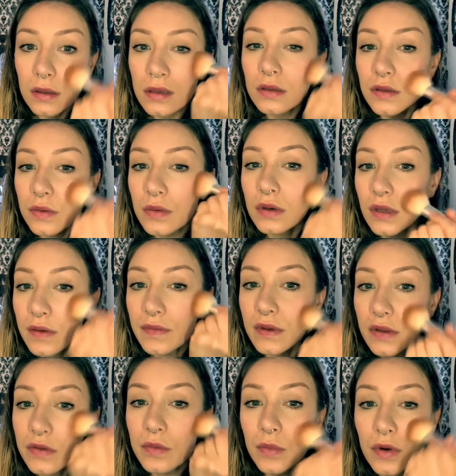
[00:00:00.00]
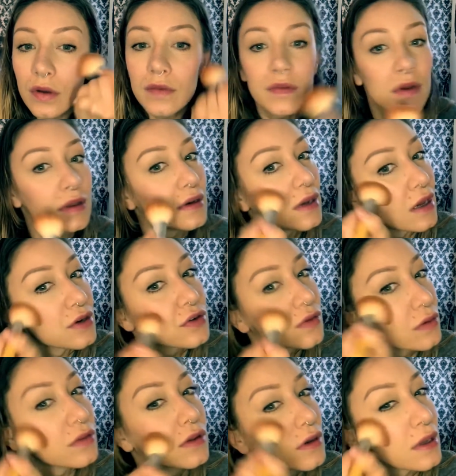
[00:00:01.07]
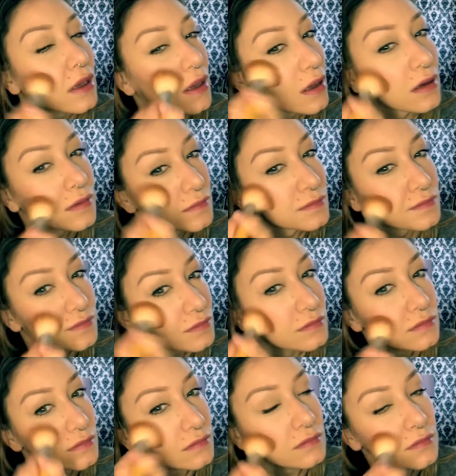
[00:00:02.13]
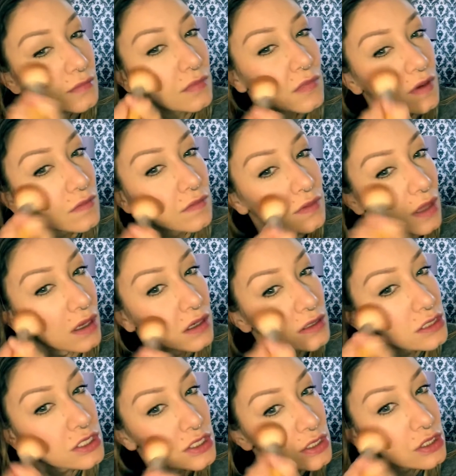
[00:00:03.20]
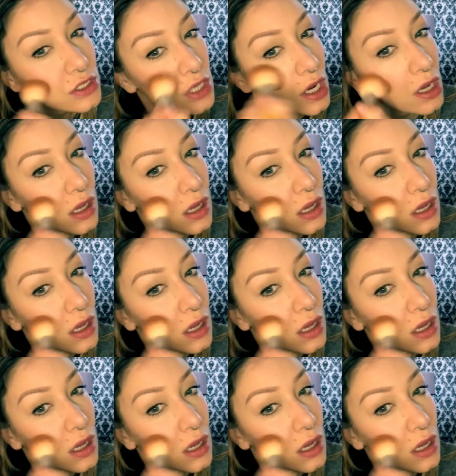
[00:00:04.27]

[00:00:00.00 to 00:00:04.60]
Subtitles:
This will give us more of a natural looking flush.